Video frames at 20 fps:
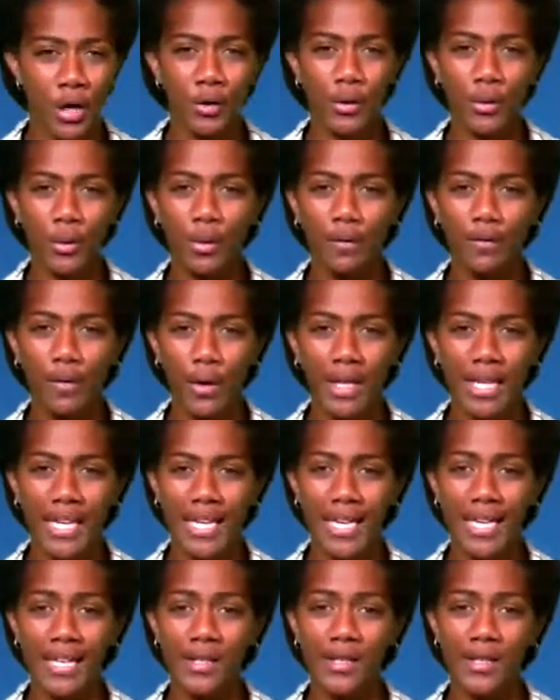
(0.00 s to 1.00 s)
to avoid
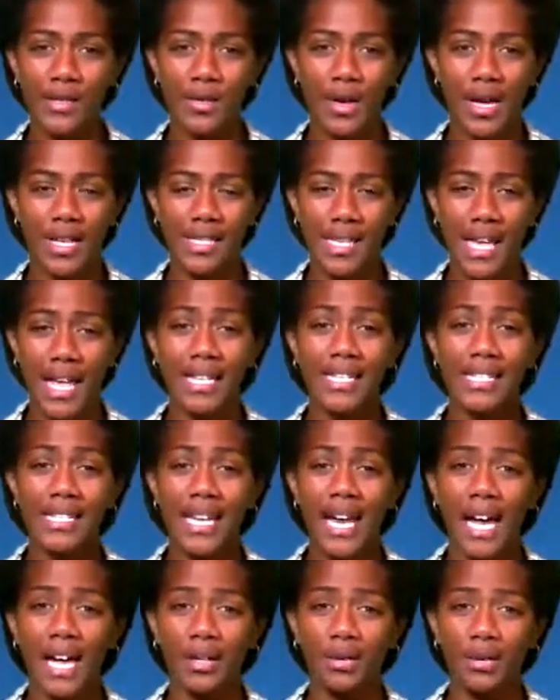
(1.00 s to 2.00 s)
heat stress and
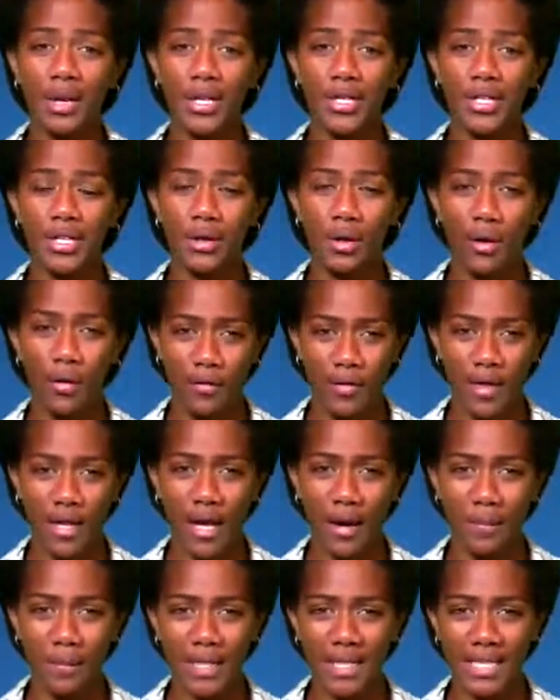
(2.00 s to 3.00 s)
dehydration over the
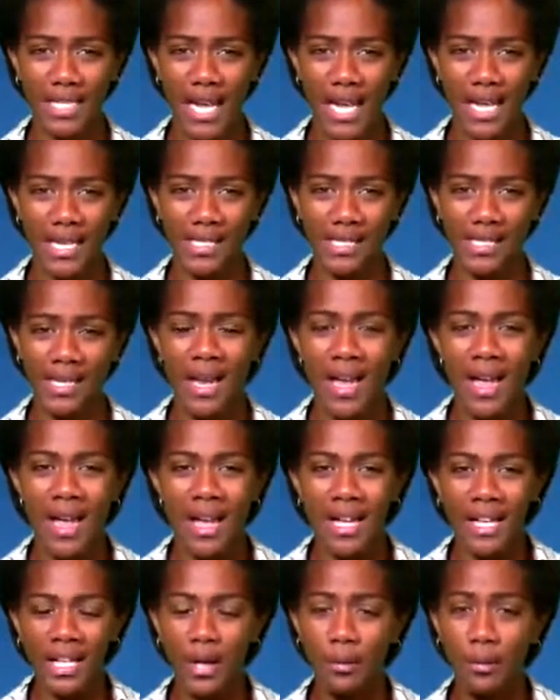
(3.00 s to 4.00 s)
coming days.
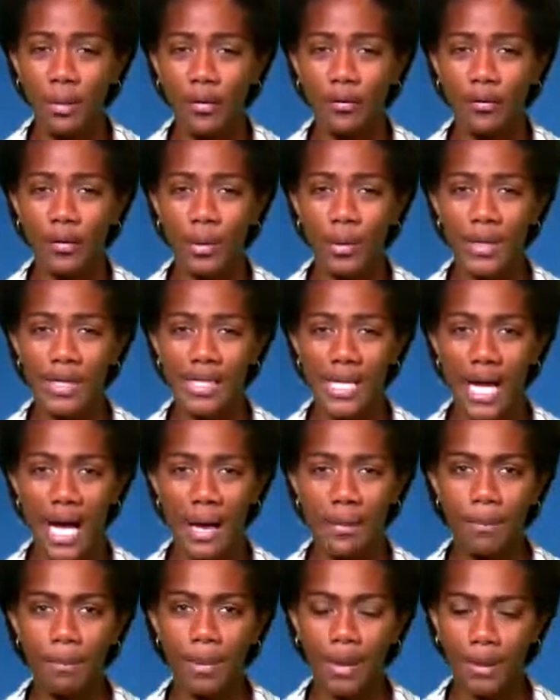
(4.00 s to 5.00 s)
Keep your fluids
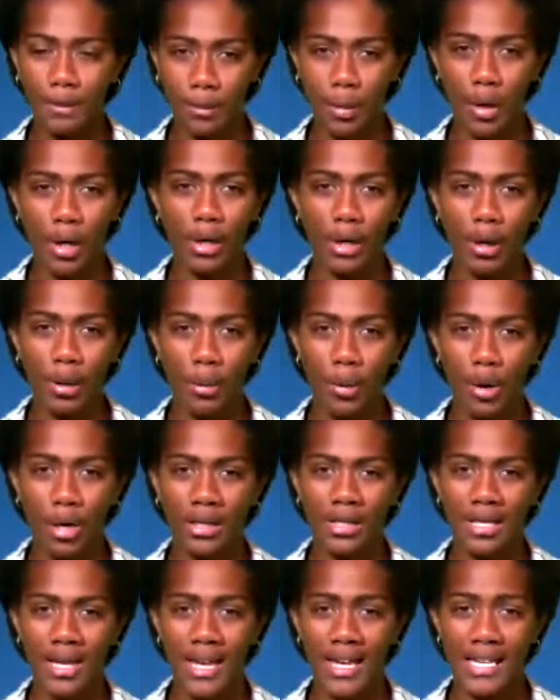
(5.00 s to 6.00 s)
up, but boil your
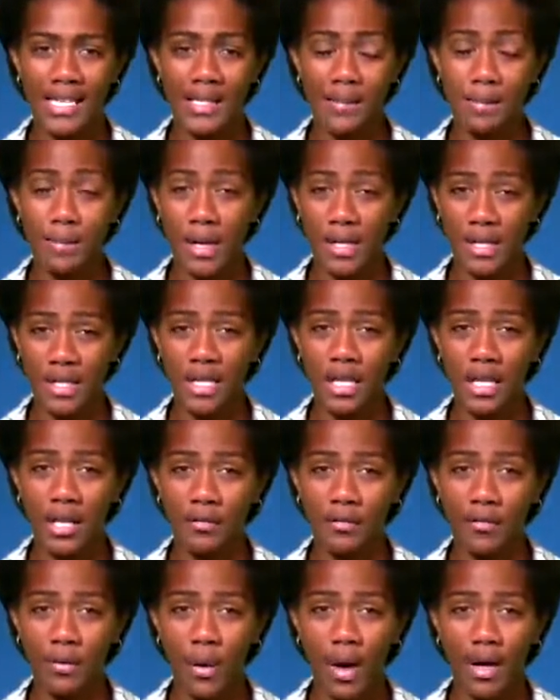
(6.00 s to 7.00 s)
water, especially
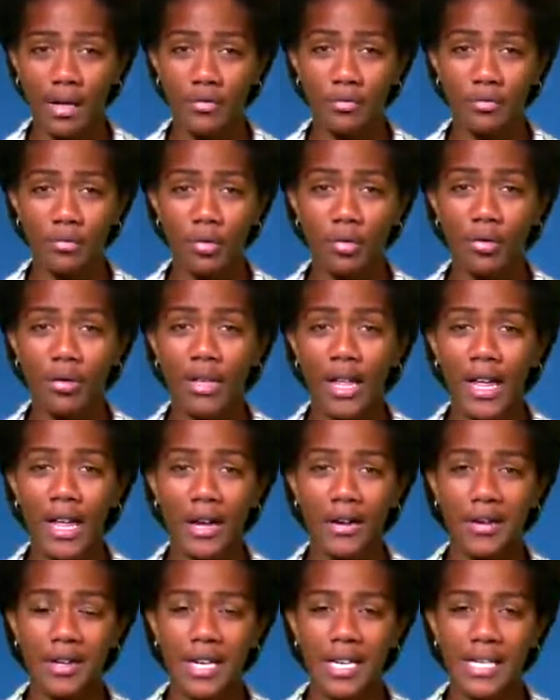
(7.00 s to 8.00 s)
if you are in rural
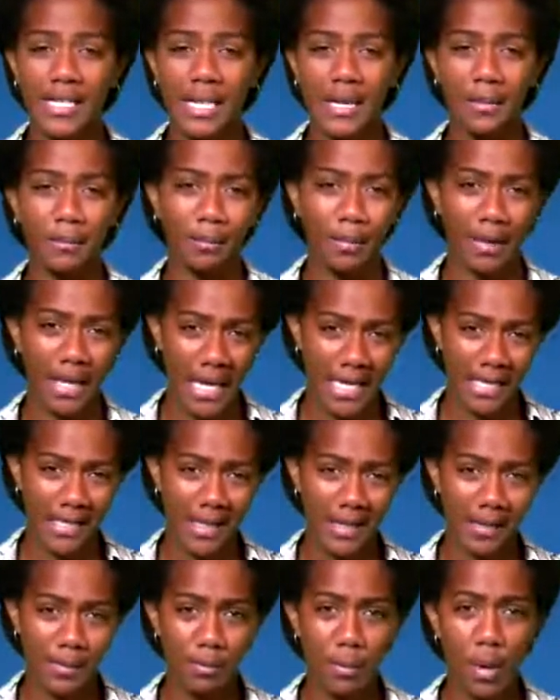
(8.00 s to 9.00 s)
areas and
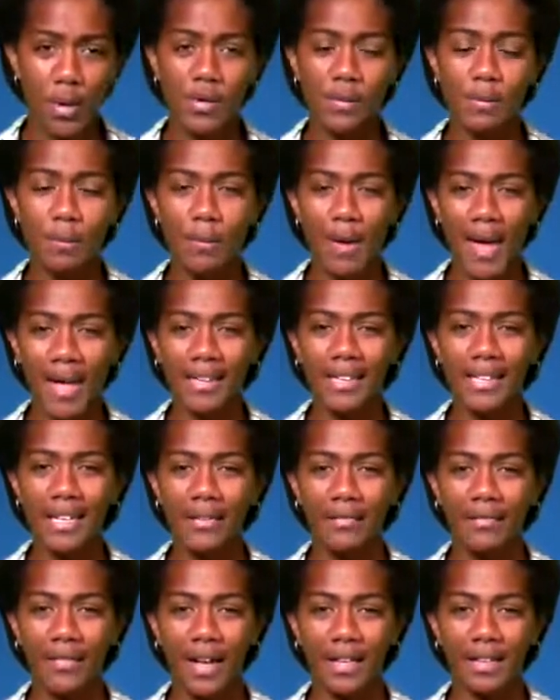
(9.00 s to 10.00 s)
places most
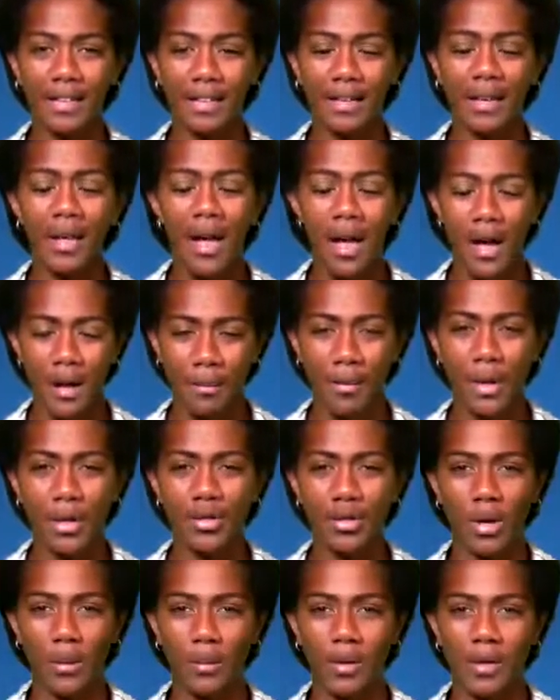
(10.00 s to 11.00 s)
badly affected by
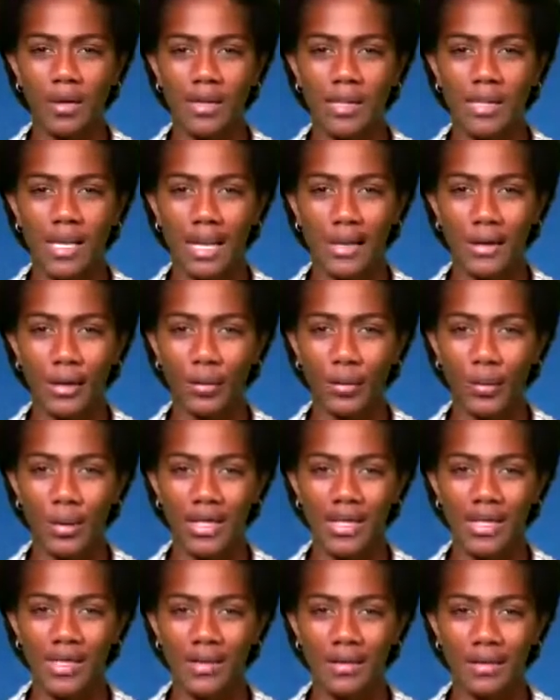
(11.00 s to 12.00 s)
Tropical Cyclone
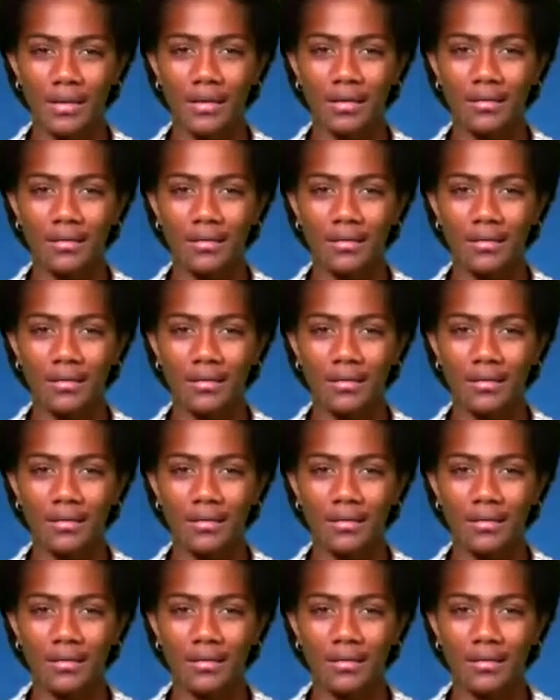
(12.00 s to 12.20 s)
Winston.